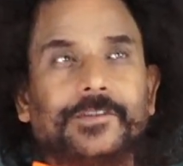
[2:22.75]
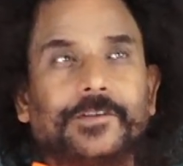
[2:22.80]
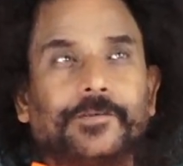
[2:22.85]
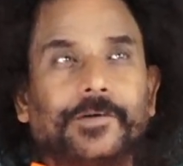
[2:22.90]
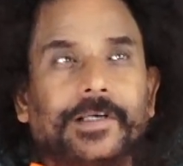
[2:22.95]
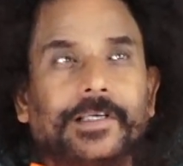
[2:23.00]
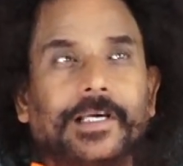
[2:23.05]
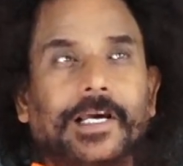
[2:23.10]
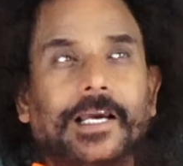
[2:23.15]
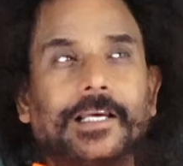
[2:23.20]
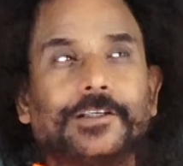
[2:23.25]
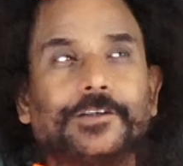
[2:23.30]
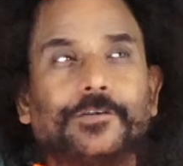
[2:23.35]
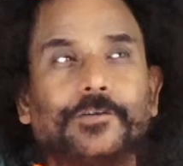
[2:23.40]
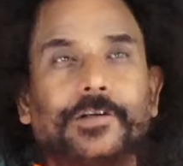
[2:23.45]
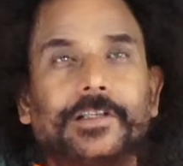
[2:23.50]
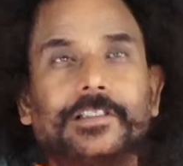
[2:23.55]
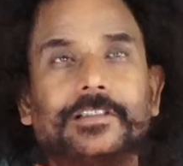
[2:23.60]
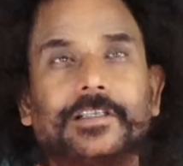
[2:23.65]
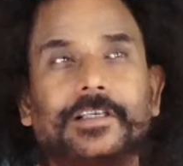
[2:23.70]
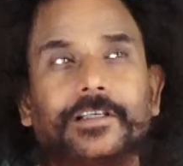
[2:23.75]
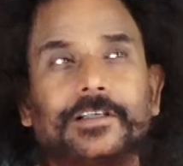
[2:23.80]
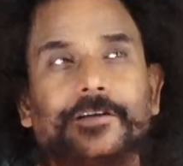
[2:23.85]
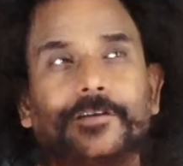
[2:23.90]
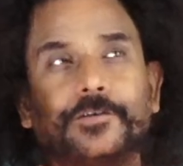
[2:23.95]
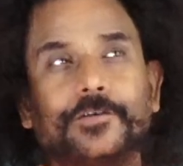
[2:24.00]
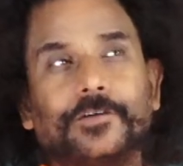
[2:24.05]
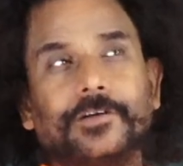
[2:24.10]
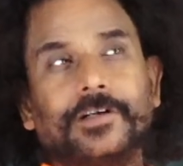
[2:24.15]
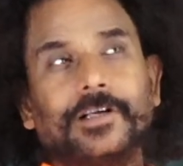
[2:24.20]
Why isolation in
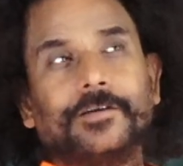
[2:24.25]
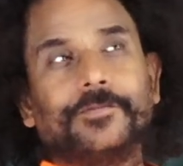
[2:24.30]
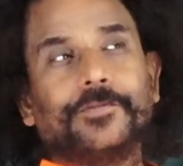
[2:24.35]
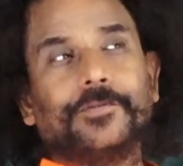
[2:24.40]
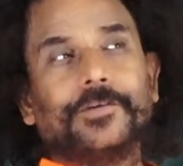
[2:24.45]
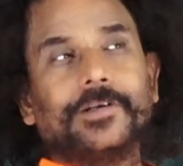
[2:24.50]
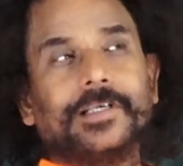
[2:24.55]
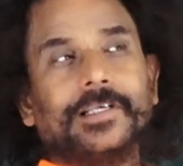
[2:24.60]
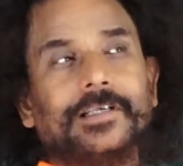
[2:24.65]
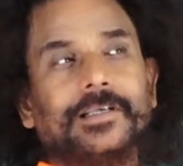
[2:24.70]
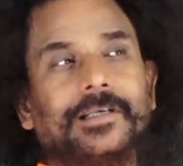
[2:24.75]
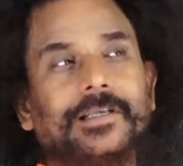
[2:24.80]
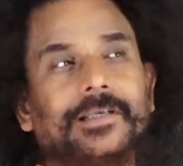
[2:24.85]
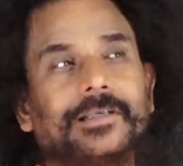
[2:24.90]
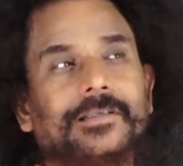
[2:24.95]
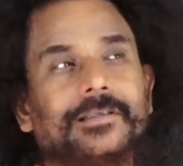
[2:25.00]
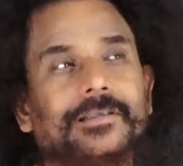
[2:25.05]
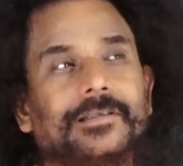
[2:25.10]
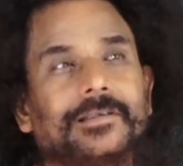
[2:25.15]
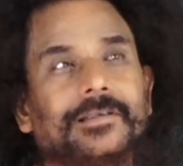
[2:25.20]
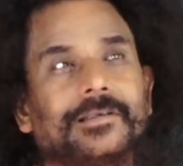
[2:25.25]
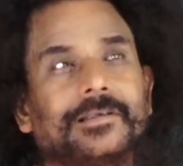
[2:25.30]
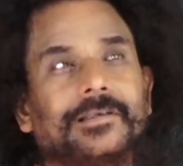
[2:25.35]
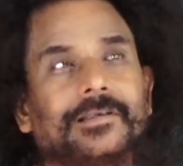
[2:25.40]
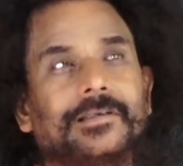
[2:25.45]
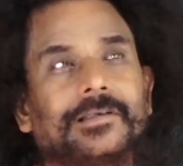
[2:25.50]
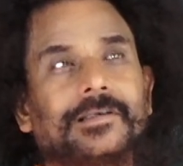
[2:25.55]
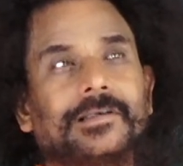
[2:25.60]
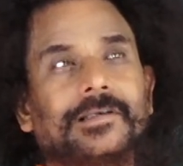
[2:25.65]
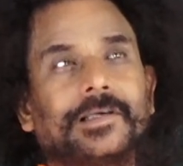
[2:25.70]
corona 14 days?
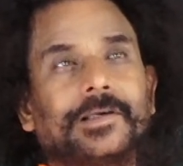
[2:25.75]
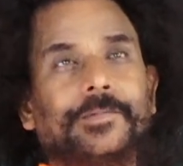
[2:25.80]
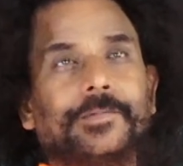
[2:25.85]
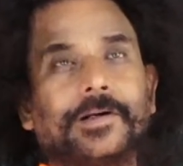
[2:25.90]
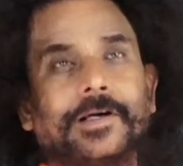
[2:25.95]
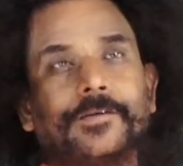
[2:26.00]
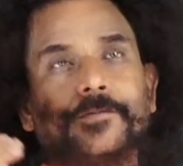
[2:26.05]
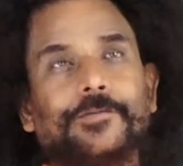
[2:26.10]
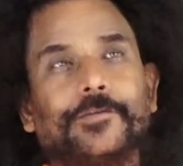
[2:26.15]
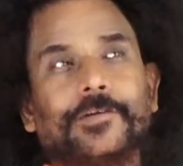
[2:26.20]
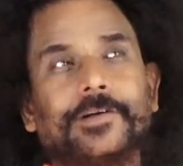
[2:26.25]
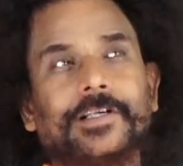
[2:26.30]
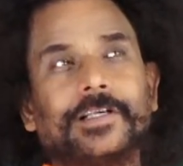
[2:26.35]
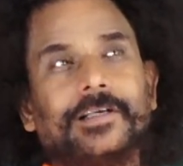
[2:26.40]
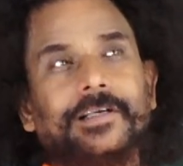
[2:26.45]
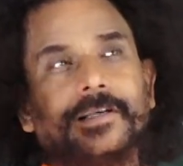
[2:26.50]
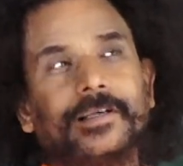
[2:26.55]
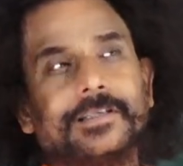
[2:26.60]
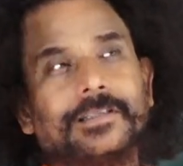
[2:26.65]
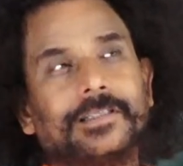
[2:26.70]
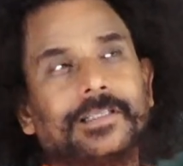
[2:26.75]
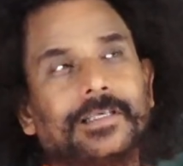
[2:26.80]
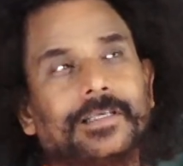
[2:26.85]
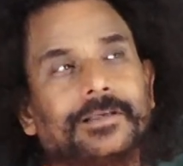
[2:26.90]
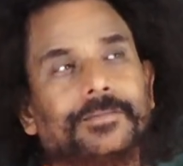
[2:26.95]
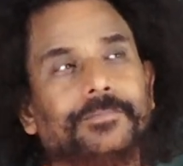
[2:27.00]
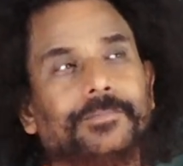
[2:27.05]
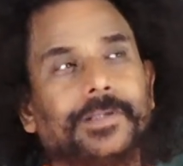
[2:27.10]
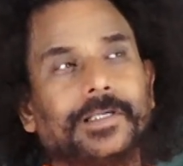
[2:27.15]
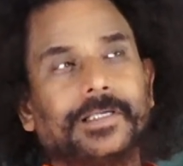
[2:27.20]
When 14 days they
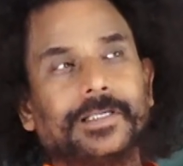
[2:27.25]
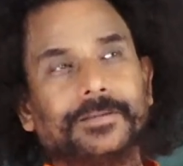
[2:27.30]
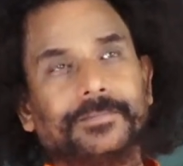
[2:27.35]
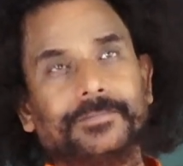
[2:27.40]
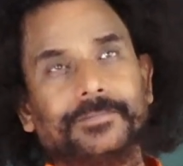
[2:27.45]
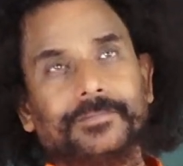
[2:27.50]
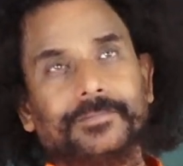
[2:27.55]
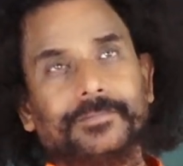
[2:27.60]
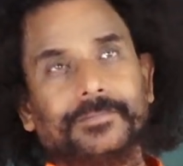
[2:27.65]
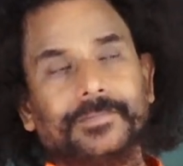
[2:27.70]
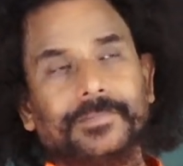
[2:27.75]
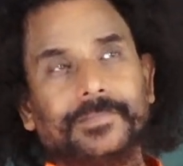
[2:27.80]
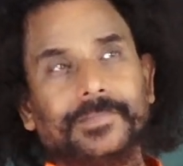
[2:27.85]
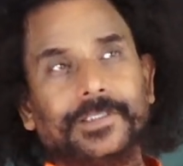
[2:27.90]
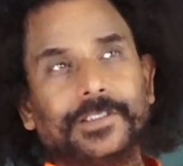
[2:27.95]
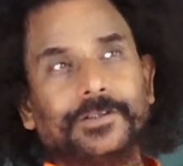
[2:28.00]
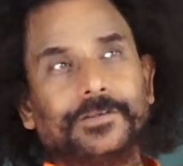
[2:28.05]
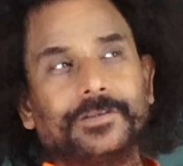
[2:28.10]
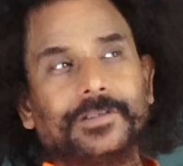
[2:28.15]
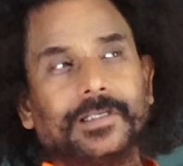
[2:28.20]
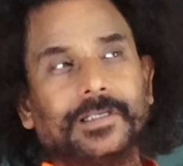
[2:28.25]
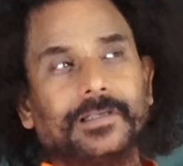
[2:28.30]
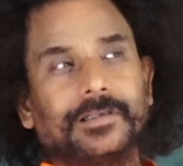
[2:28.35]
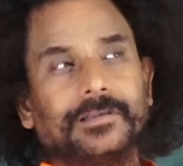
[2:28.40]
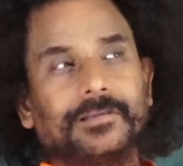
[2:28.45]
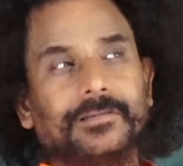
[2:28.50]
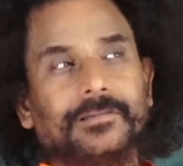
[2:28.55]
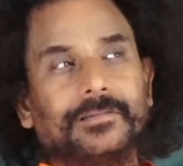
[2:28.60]
become neutral.